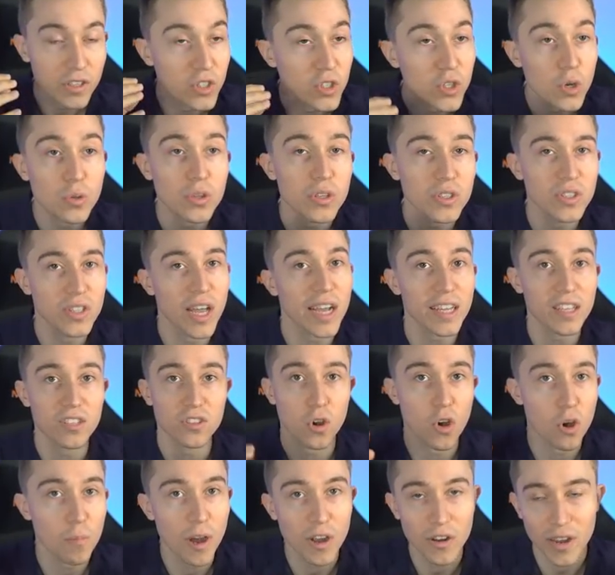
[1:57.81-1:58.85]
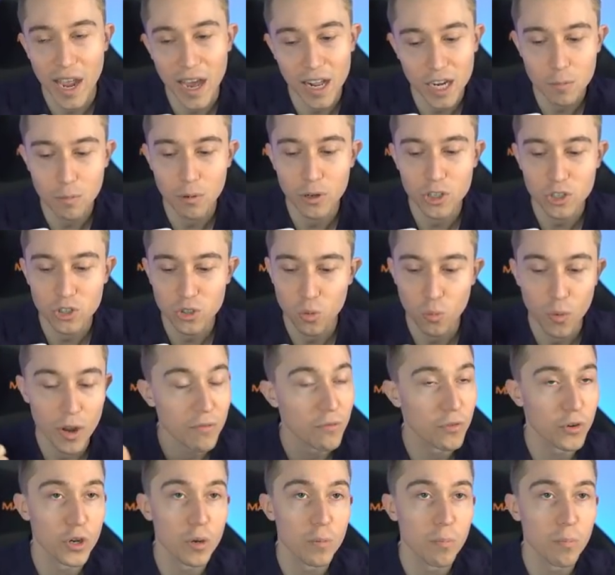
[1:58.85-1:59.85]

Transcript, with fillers: So this deck is all about counter push. wait for